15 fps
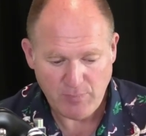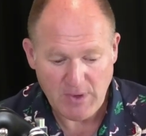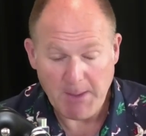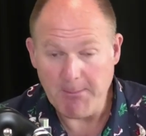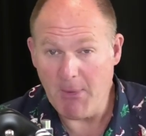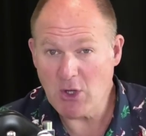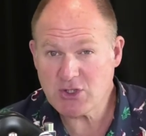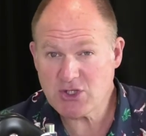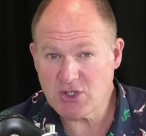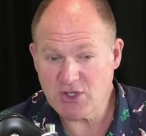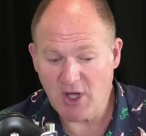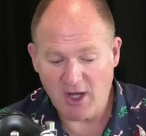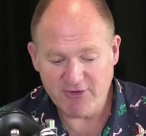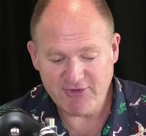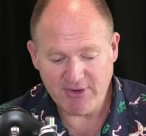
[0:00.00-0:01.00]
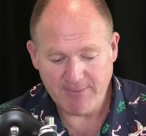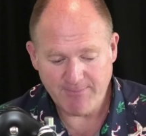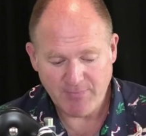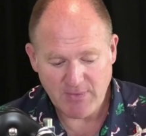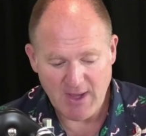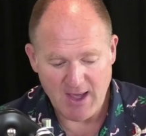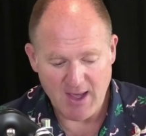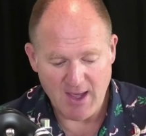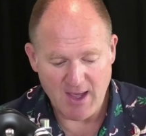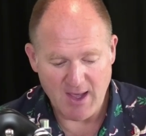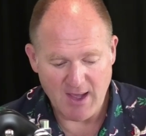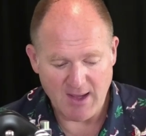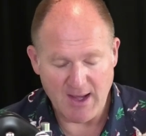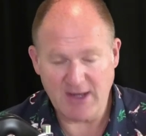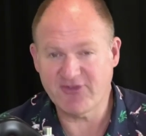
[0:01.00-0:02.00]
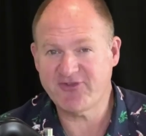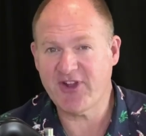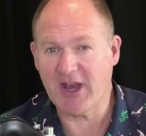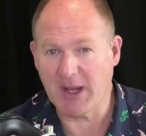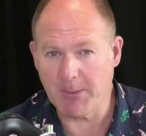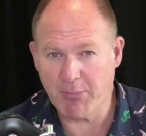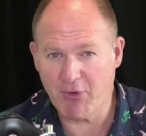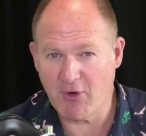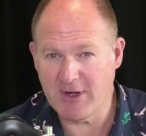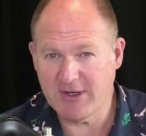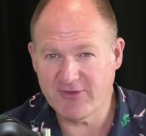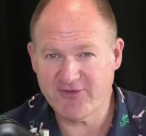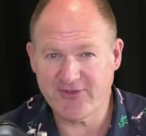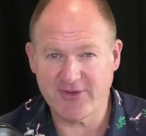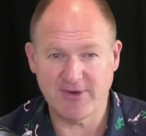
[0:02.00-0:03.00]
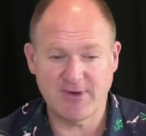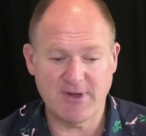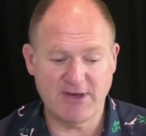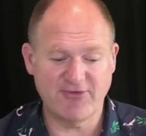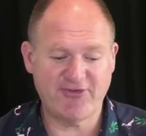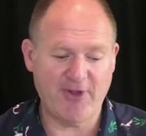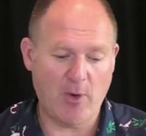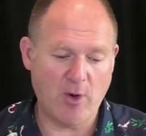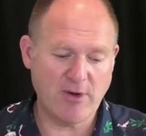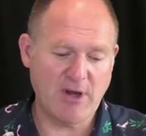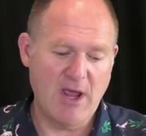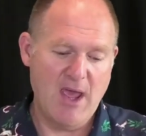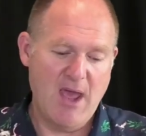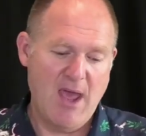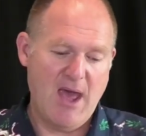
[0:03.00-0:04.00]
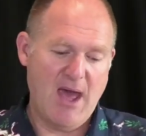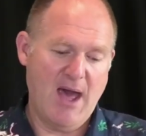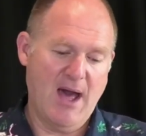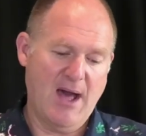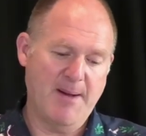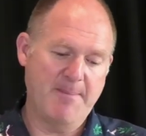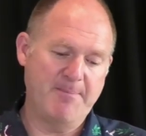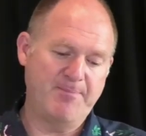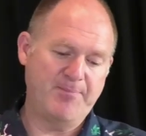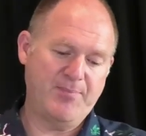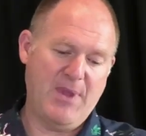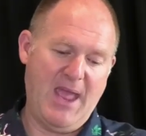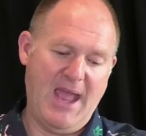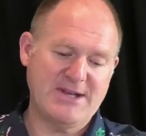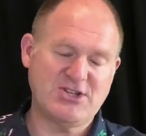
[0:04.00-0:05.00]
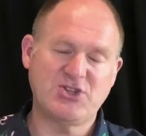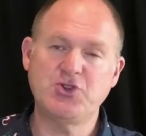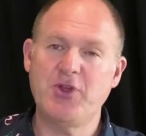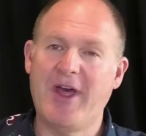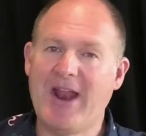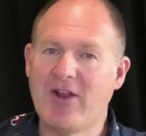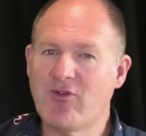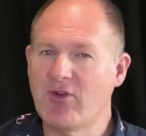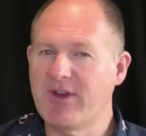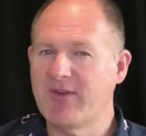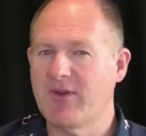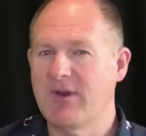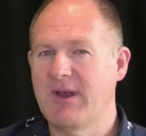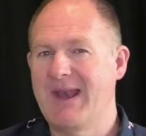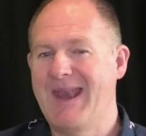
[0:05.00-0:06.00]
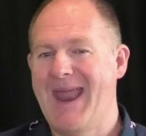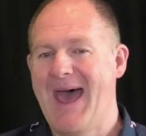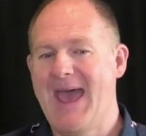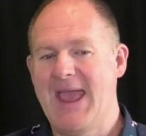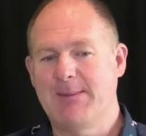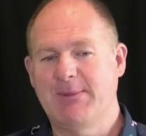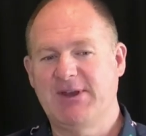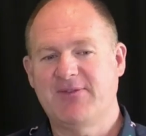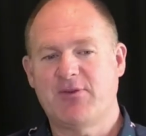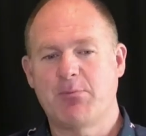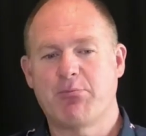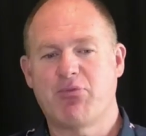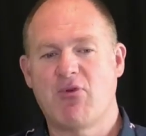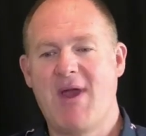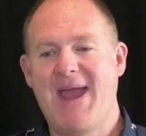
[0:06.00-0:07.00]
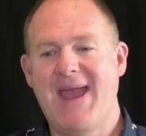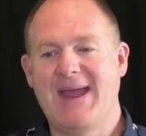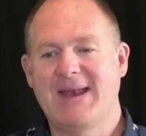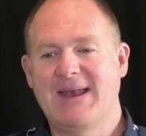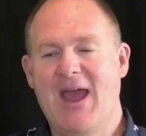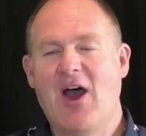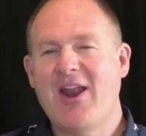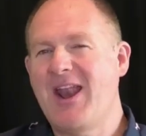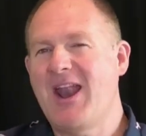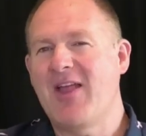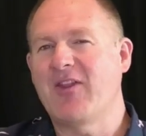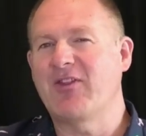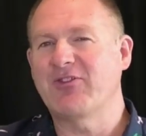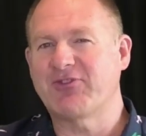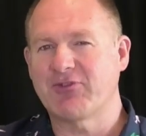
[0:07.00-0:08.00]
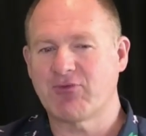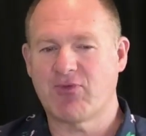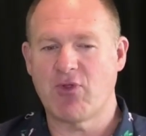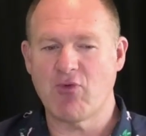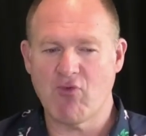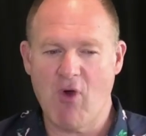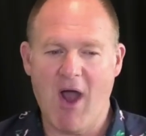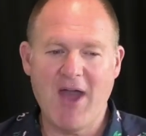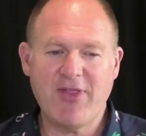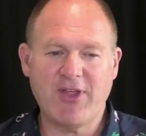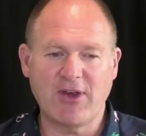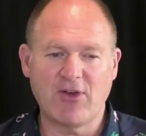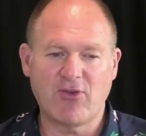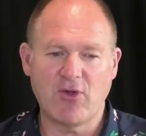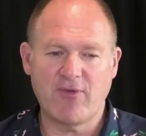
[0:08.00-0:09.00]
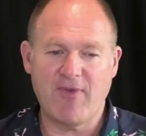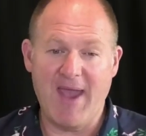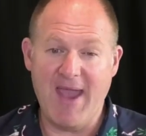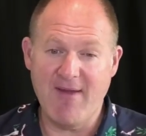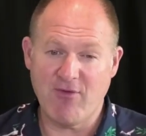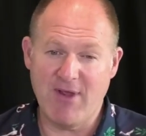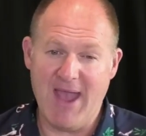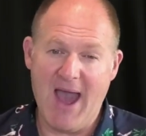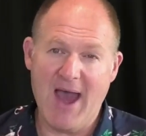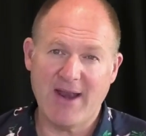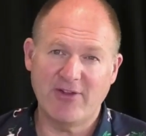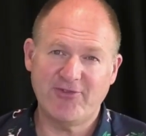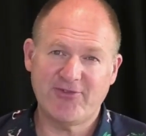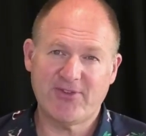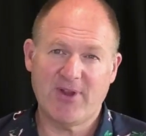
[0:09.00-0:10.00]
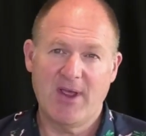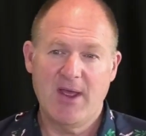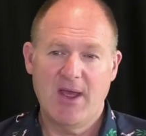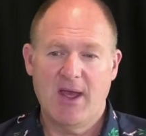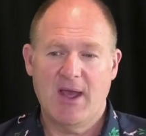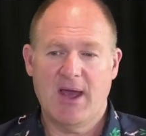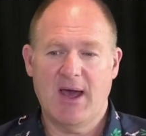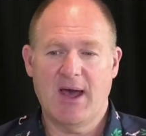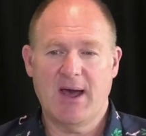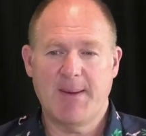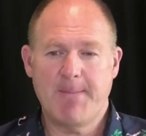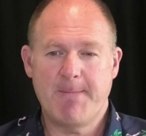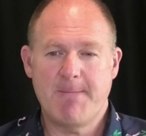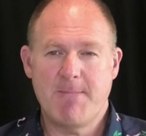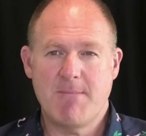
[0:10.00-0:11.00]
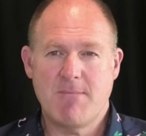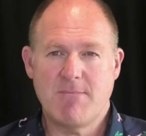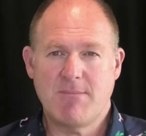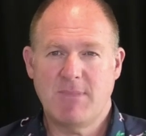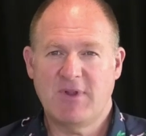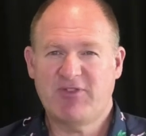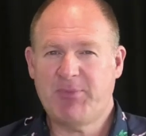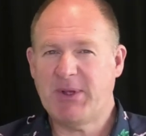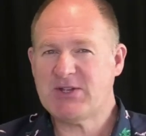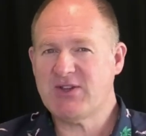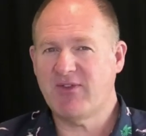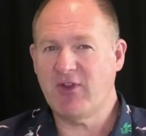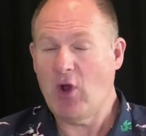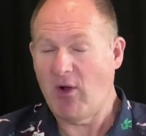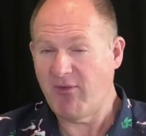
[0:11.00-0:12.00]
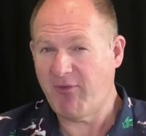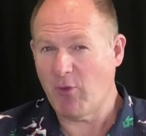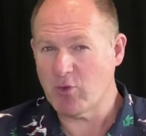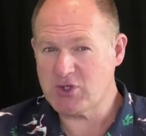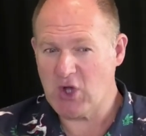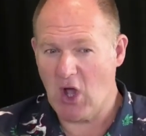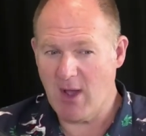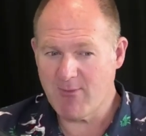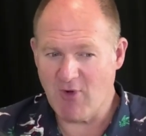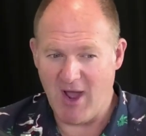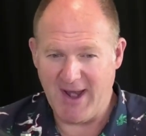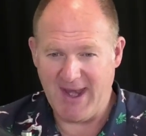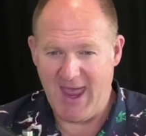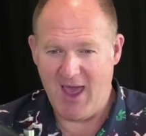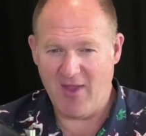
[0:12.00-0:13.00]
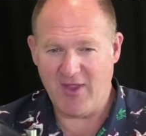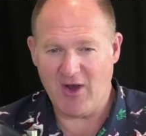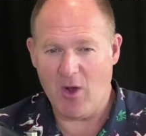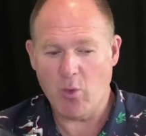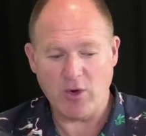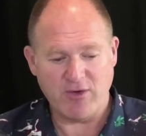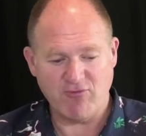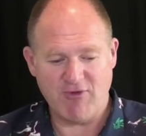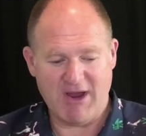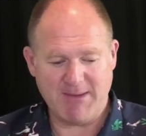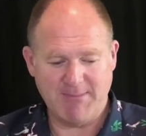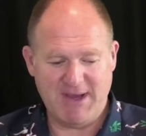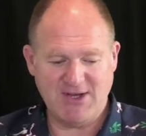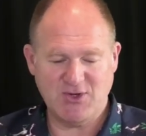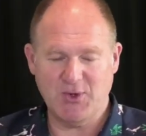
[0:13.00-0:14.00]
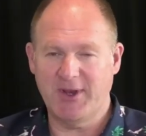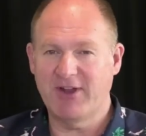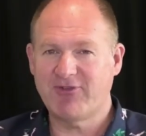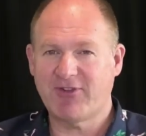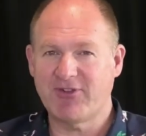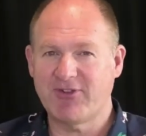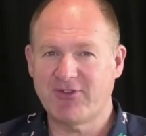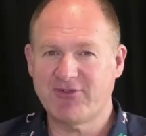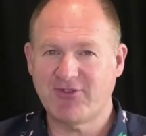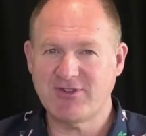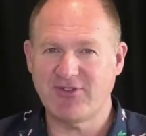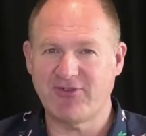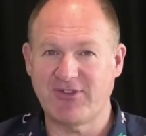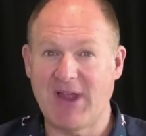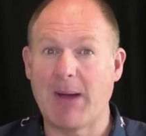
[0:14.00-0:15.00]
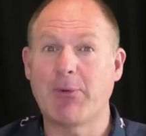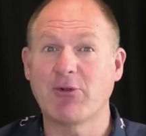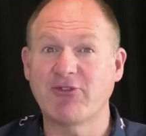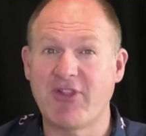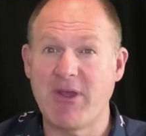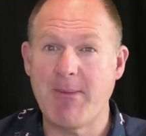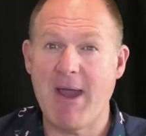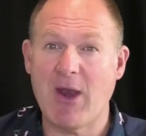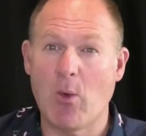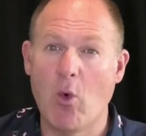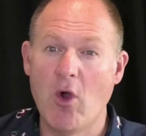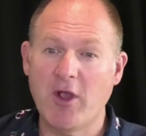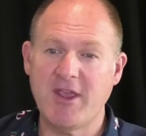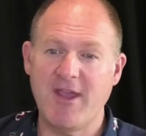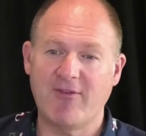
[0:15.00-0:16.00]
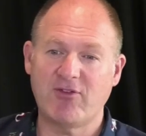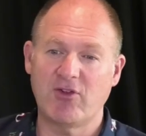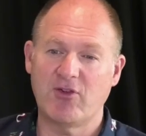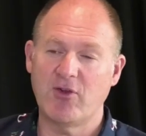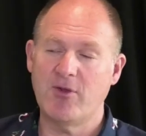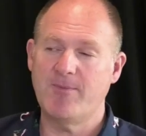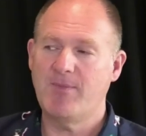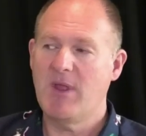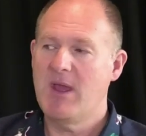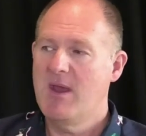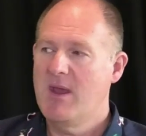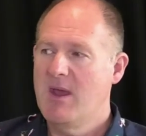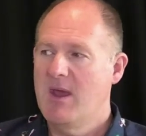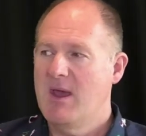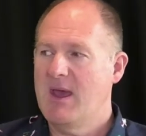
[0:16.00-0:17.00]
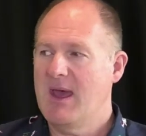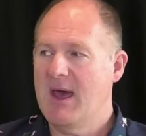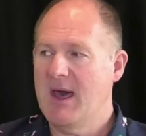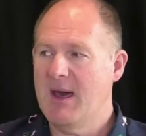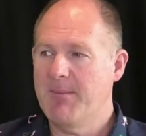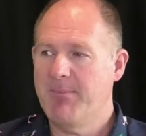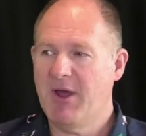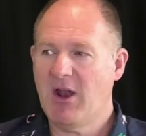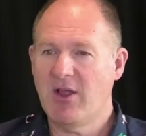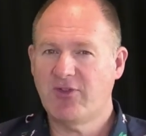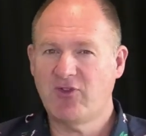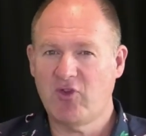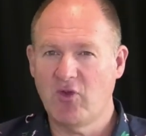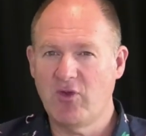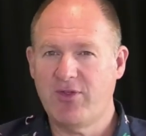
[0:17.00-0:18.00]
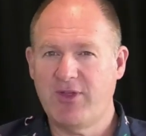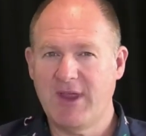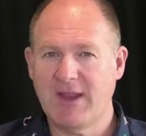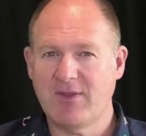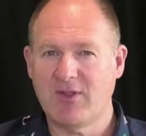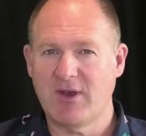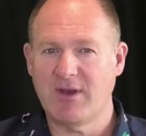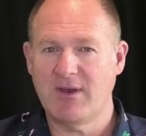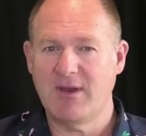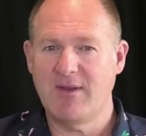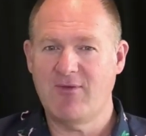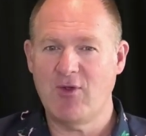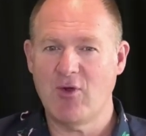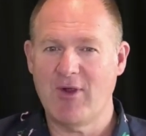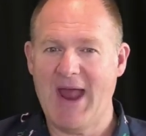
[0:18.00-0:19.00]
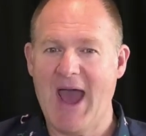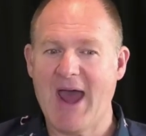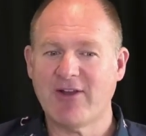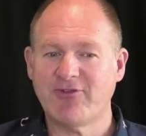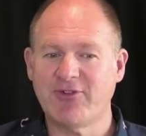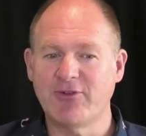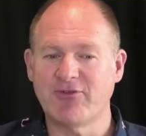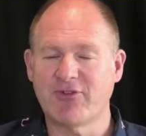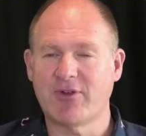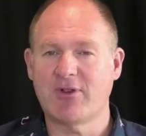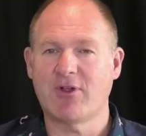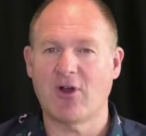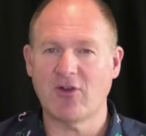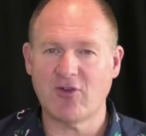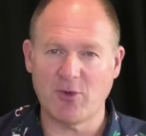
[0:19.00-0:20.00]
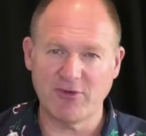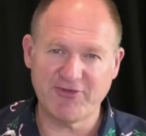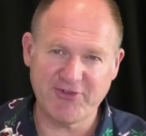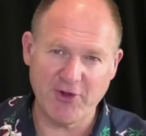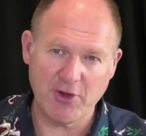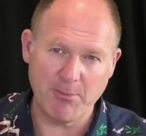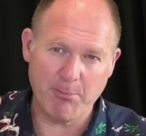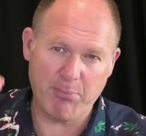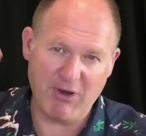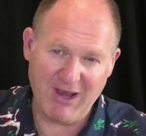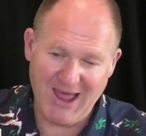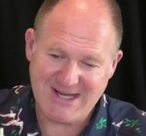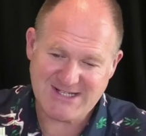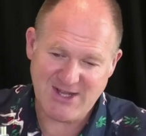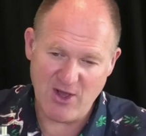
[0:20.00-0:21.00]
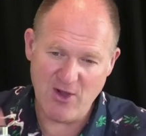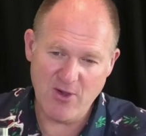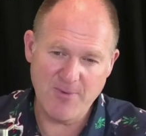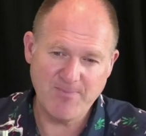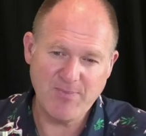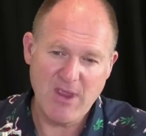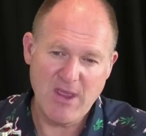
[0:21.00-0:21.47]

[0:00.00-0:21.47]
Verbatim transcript: merchandising uh, and selling prints and, and so on. Um, and to do that under a different name, a different brand. Now, I don't know that this is the right thing to do for every artist, um, especially if you're not full time right now, then I wouldn't recommend doing this because it just doubles the amount of work you have to do but I do think that if you're an artist who's got to a certain plateau